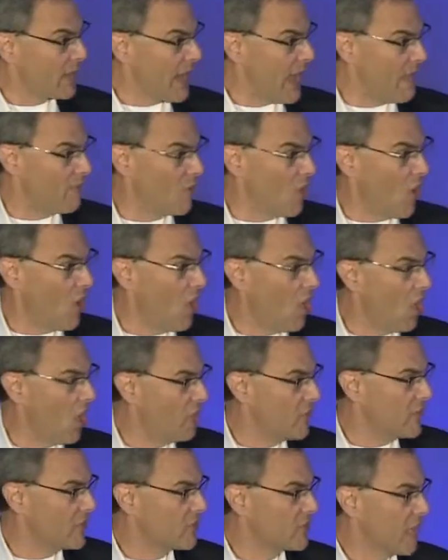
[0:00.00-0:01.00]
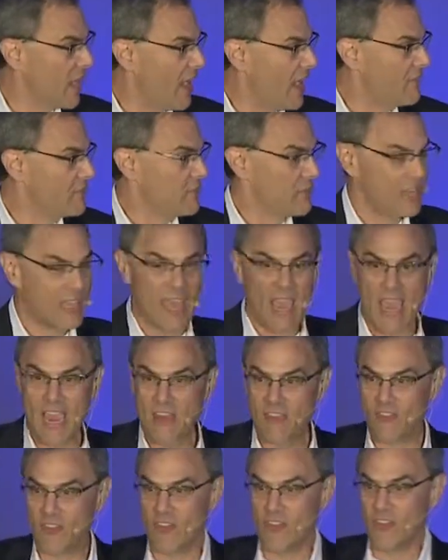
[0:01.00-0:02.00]
going to have all these kinds of
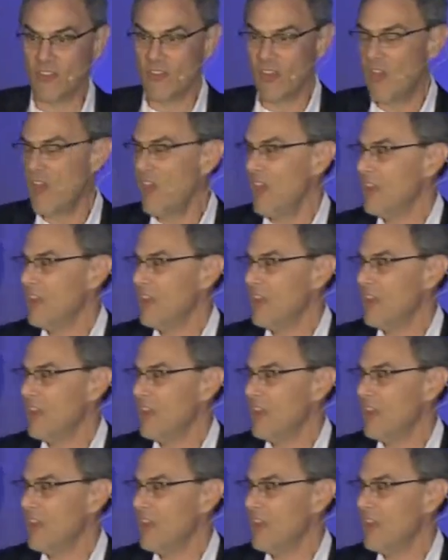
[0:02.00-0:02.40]
occasions.